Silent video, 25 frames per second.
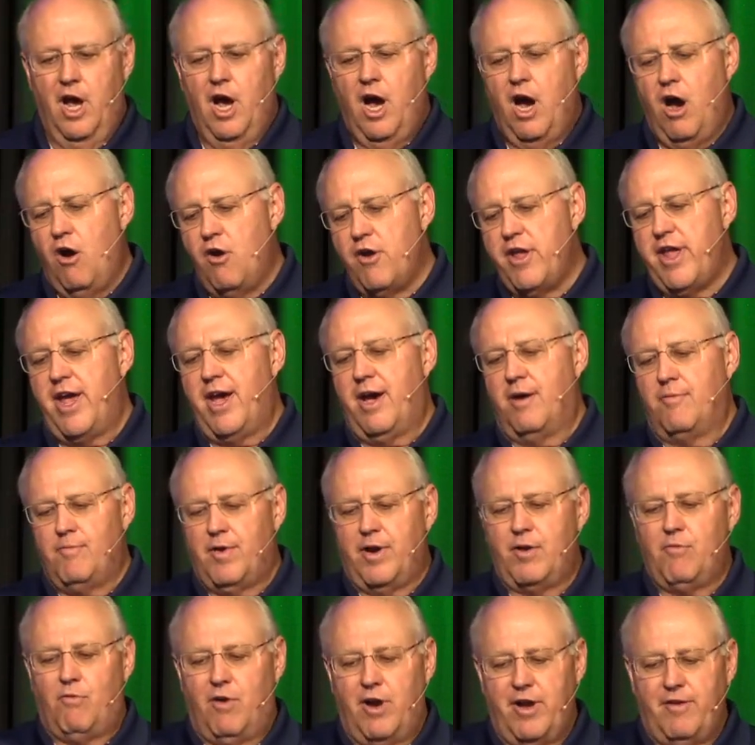oh, yeah,
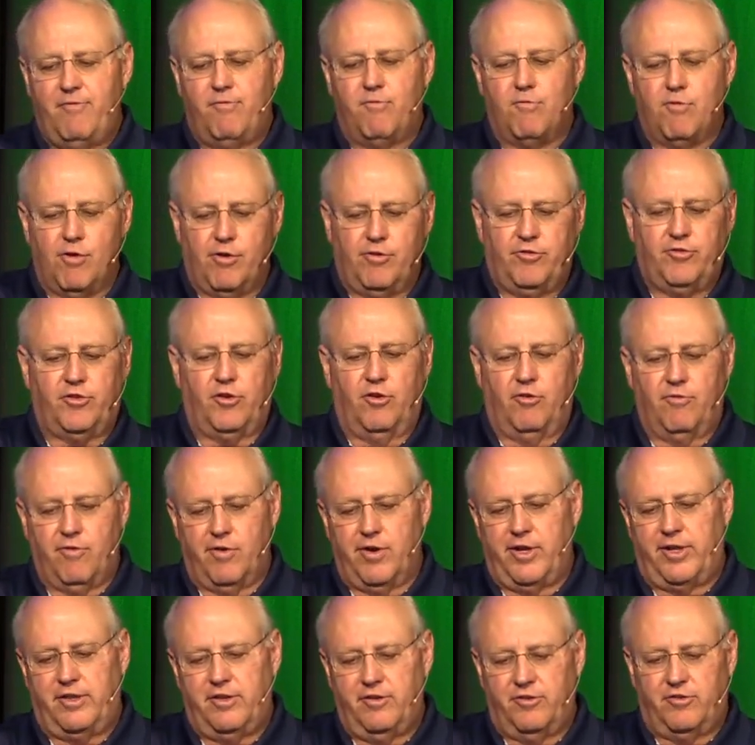my wife works over
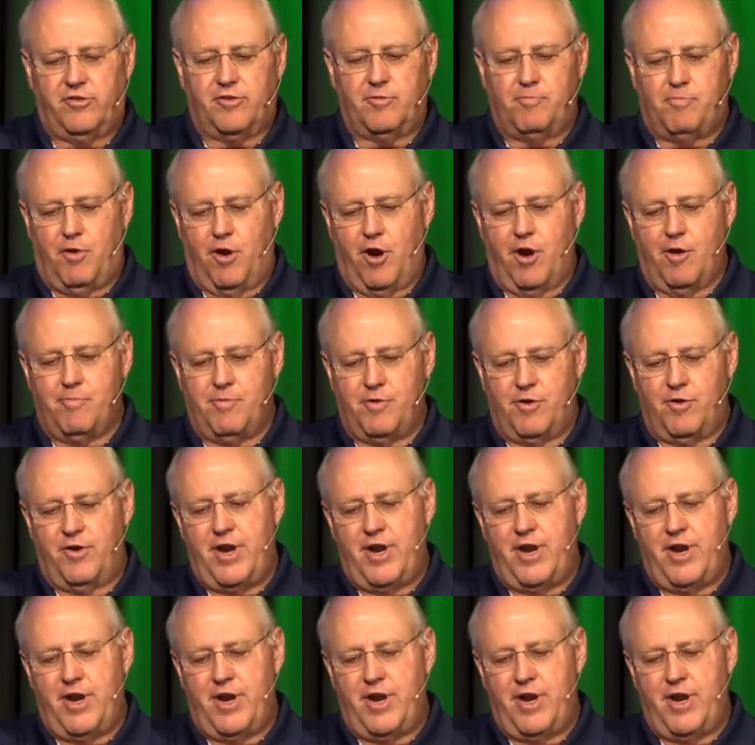at this department,